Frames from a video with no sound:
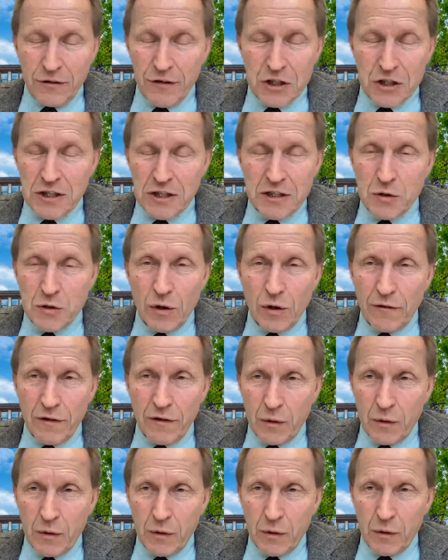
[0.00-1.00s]
Universities all
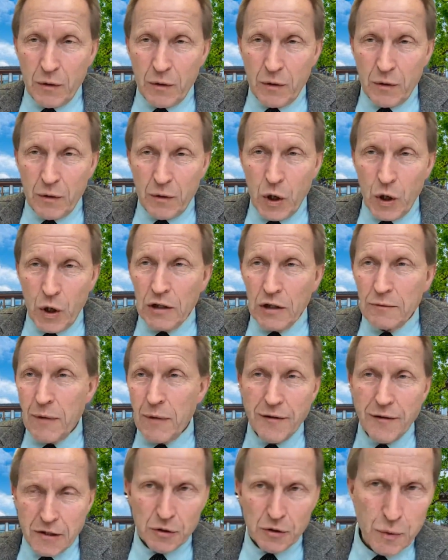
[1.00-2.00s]
over the
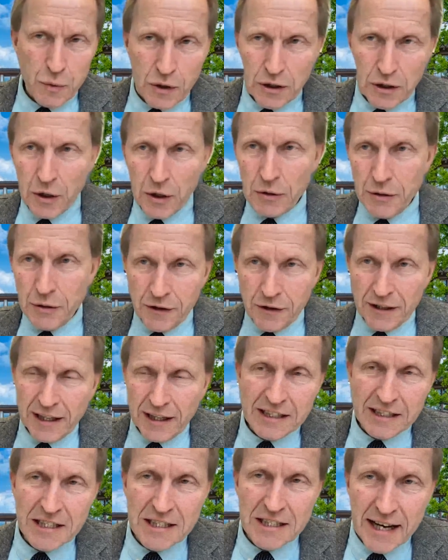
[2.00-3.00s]
world. Most of our students
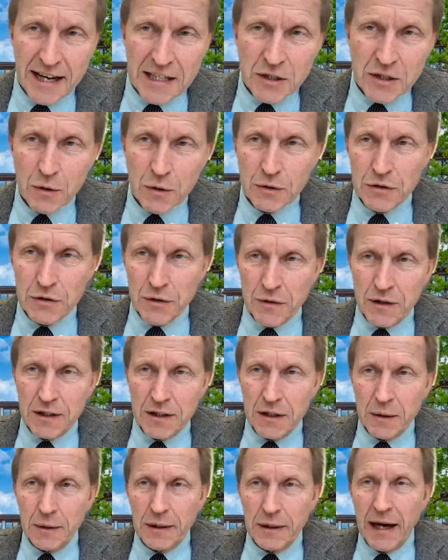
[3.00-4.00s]
would go to the United States
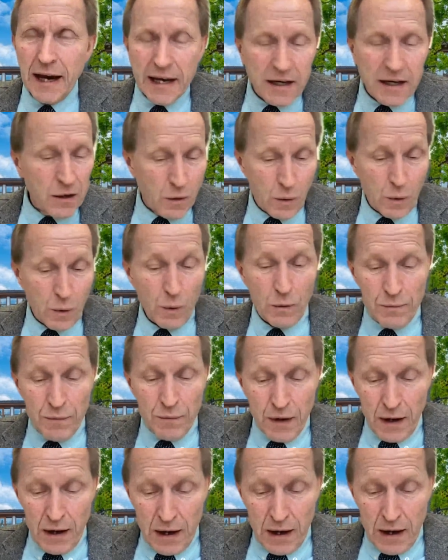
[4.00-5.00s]
or to the
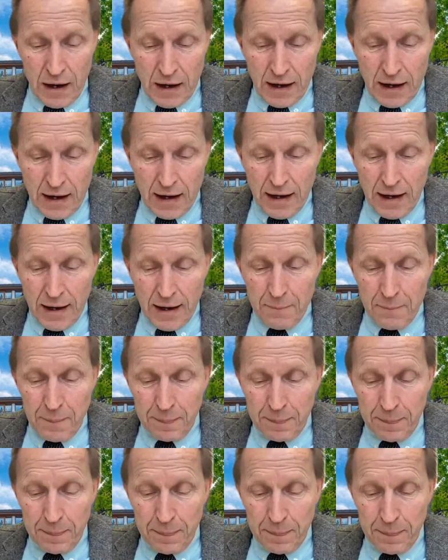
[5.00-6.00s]

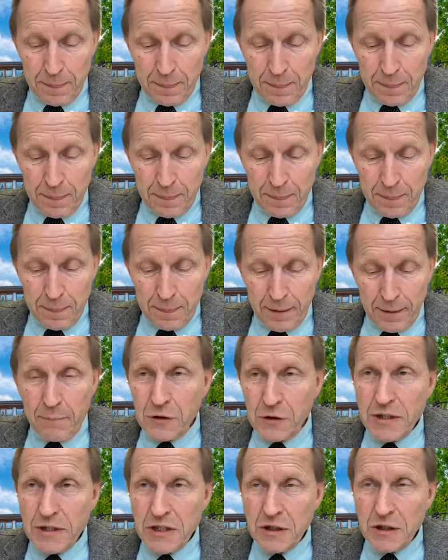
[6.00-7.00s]
UK.
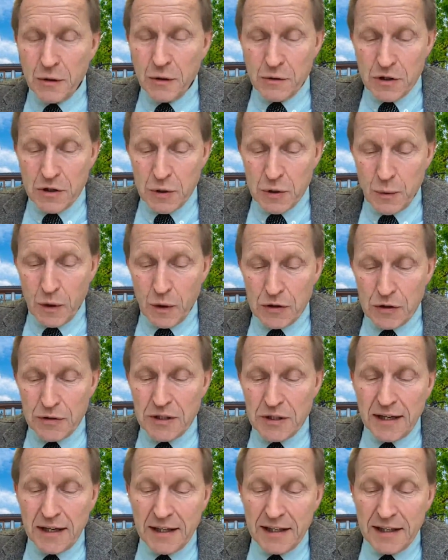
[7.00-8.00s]
But for German
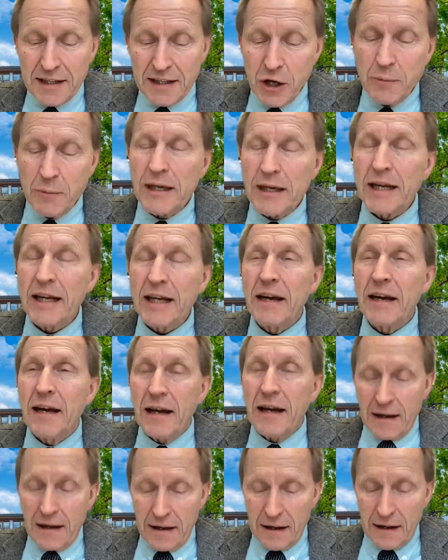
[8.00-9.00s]
students who want to study in
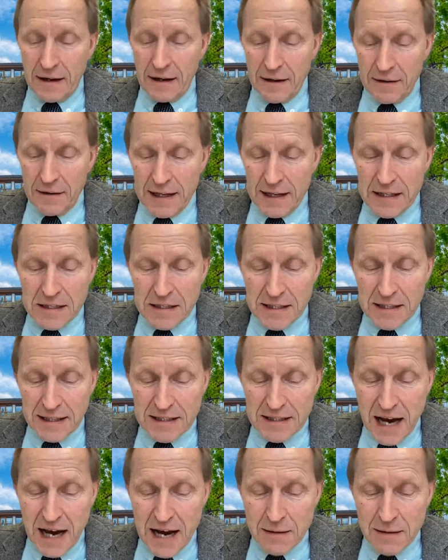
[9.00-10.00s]
Germany,
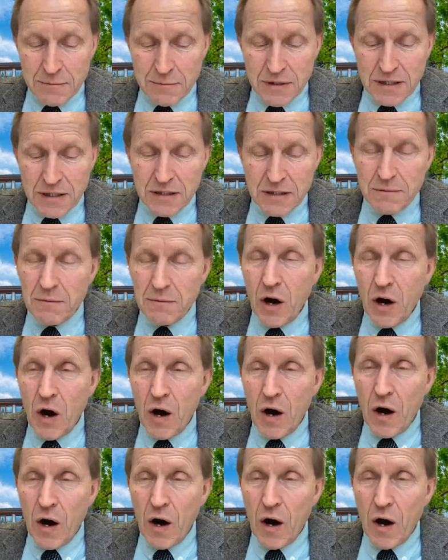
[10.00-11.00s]
these exams
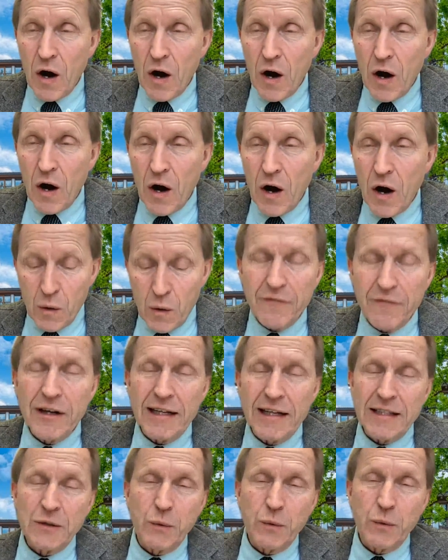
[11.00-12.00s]
are
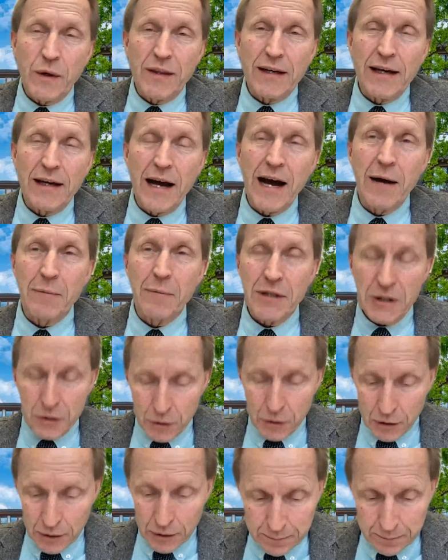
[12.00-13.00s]
equivalent with
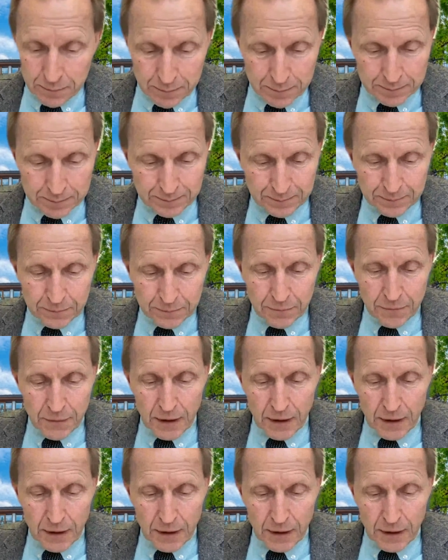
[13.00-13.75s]
the Abitur.